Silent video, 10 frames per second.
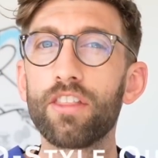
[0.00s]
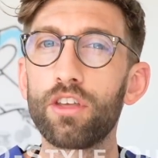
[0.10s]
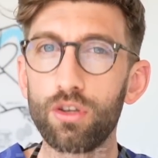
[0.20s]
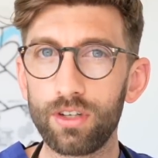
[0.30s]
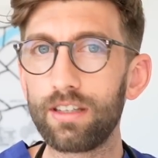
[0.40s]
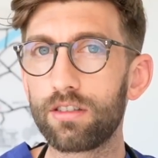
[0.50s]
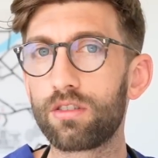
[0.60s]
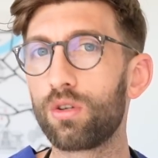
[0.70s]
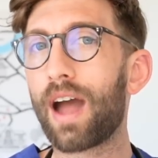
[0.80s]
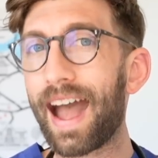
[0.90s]
that you need to
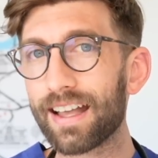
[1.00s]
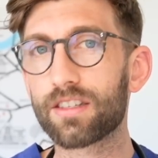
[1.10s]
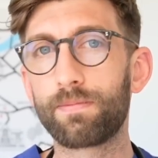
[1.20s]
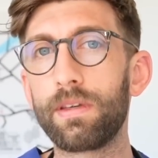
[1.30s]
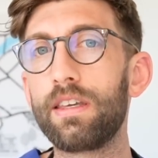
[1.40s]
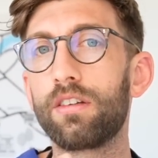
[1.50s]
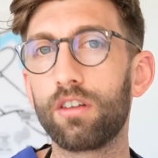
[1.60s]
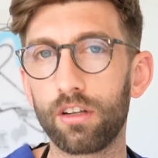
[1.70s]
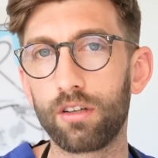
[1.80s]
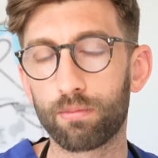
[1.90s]
do at speed and
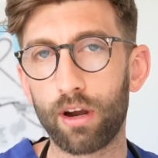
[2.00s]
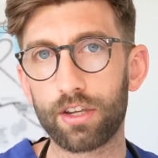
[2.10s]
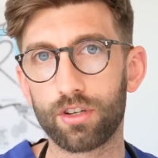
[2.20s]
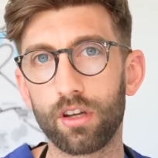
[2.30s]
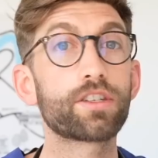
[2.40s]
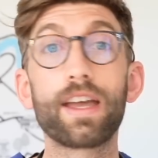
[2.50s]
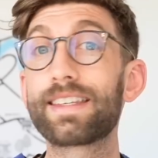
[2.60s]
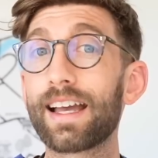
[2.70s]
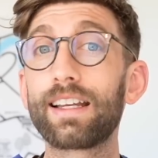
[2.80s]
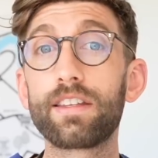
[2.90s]
under pressure. So
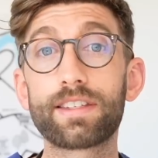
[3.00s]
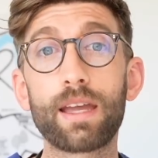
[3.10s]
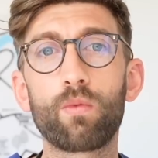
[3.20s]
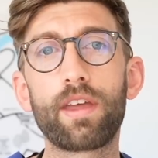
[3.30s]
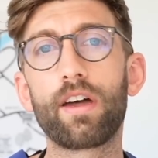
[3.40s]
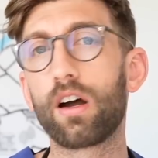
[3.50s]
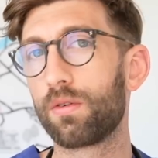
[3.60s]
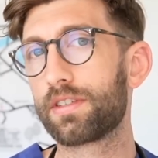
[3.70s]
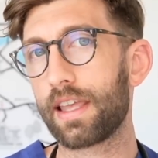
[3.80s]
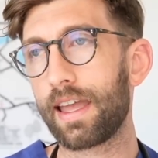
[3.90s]
exactly the same way that I
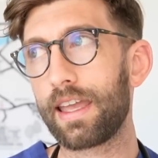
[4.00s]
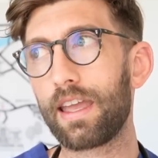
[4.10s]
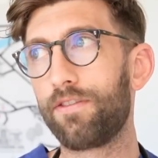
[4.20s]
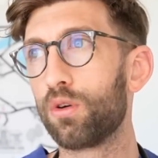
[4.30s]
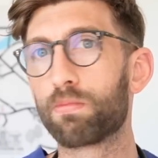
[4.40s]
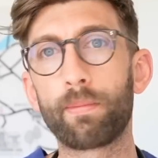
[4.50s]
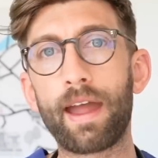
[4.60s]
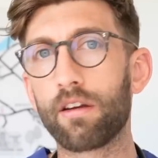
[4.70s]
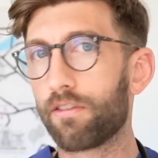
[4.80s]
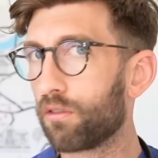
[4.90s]
would say if you're
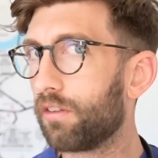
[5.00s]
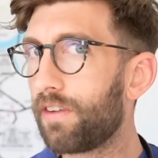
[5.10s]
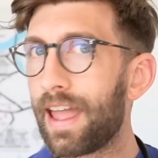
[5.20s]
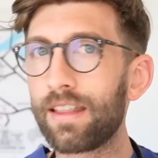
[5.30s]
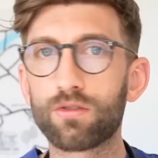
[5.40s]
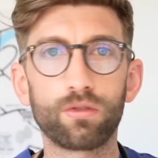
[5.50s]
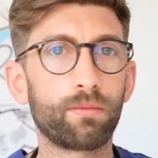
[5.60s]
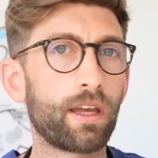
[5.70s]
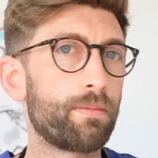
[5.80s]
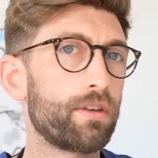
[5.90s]
preparing for an event or
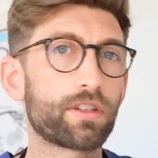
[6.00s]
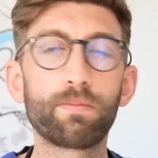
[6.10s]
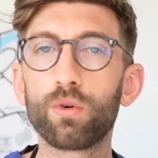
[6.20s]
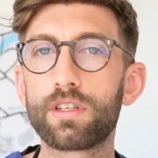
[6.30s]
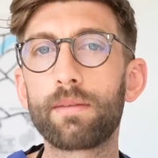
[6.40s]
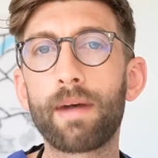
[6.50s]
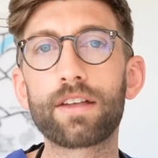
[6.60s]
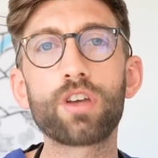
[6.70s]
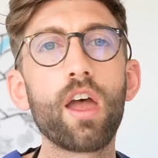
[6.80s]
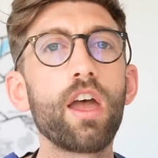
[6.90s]
maybe a sporting
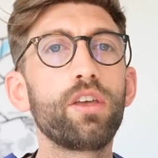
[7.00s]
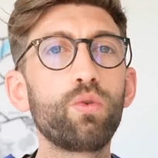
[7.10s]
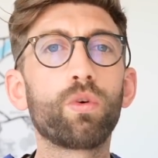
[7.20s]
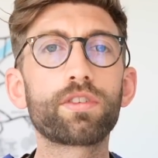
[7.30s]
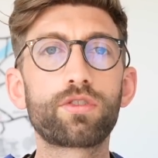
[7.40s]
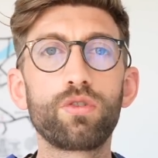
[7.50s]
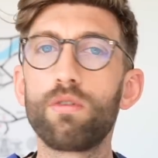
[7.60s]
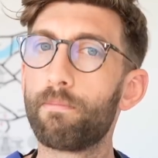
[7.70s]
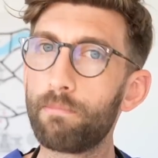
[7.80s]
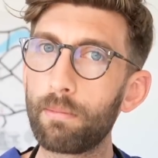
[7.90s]
match, you want to
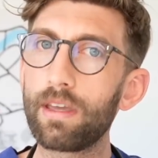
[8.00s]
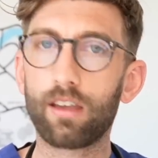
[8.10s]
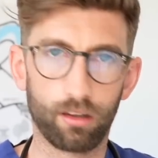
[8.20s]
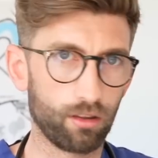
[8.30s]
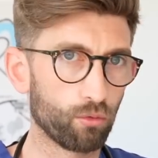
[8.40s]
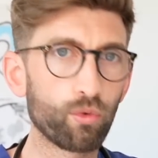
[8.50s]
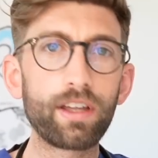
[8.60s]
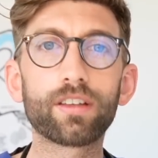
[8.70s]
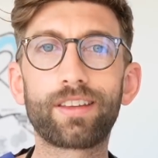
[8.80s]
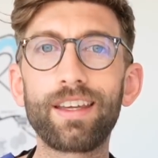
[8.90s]
mimic the
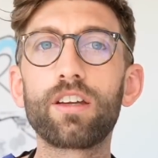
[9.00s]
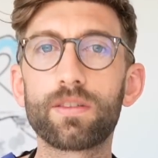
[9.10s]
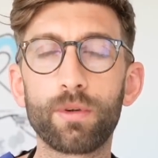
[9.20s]
real thing as